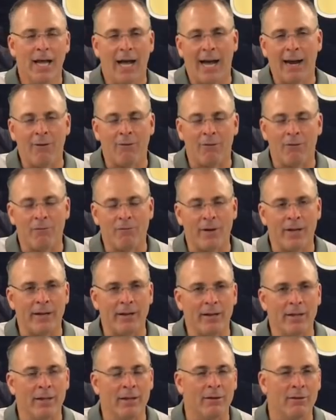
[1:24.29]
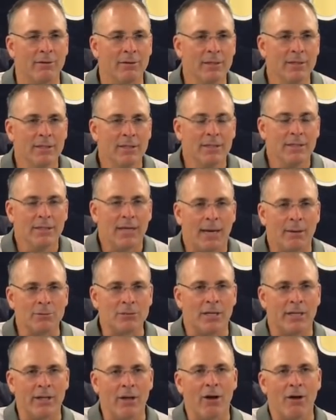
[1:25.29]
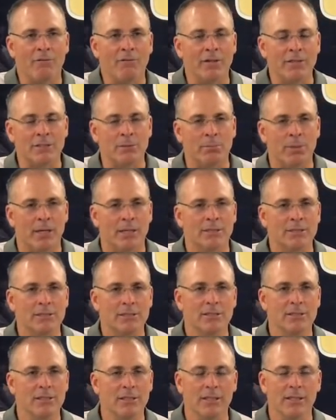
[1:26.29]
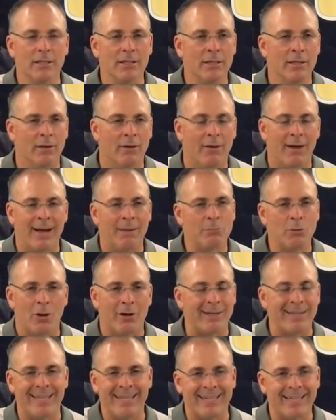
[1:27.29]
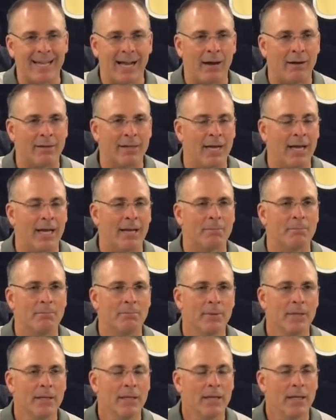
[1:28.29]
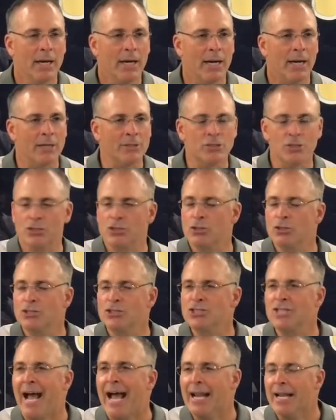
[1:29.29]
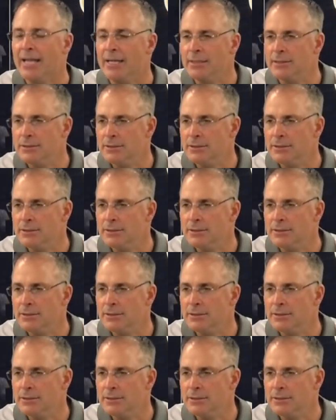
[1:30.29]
I don't know if I, you know, I was on the offensive bus, you know, I'm talking the entire time, uh, just silent.